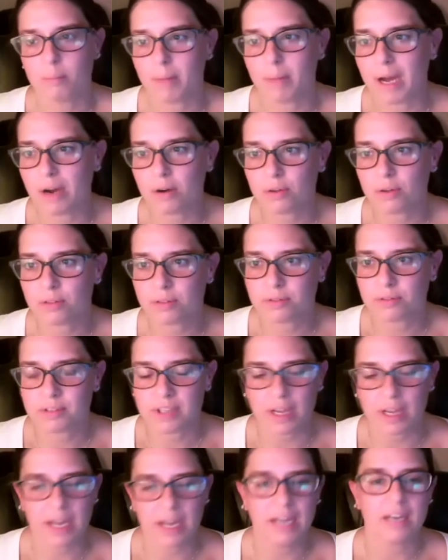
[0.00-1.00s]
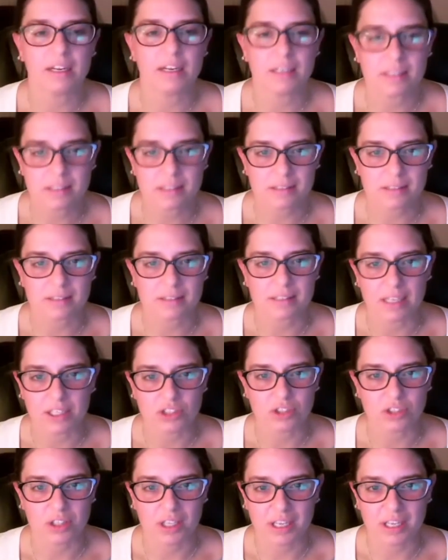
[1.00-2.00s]
mouth to anus,
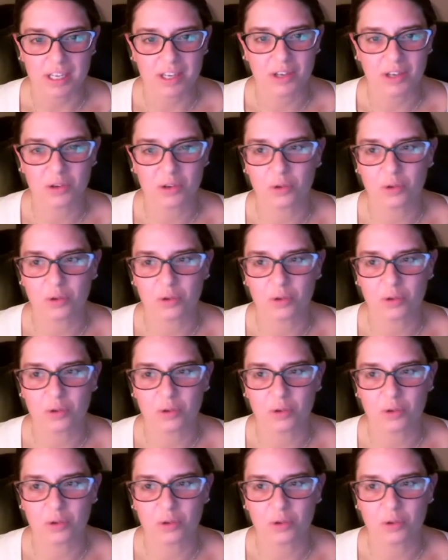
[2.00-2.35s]
essentially,